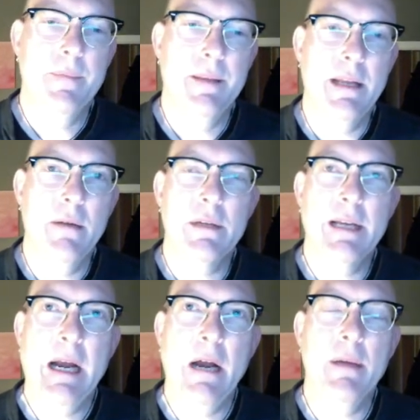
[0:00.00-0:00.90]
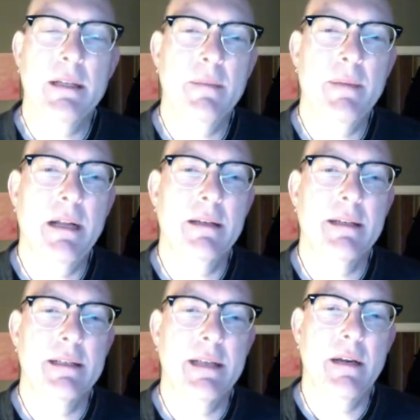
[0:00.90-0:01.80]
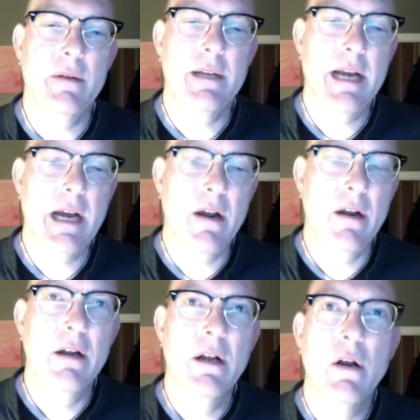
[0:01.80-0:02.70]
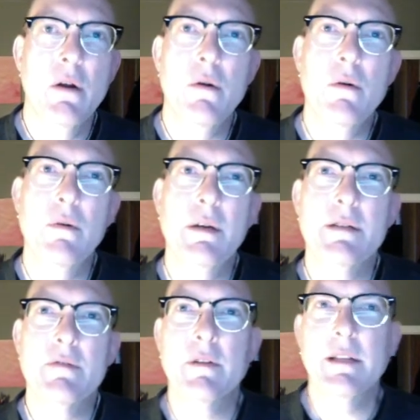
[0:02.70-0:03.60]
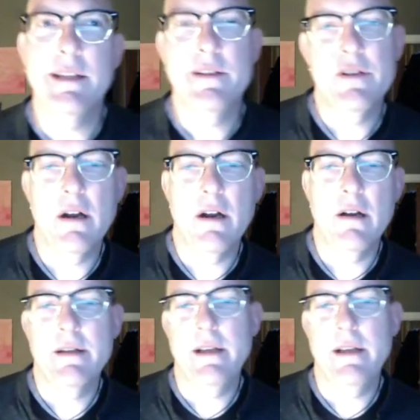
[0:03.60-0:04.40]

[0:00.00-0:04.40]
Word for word: They don't care about the politics. They don't care who is really in charge.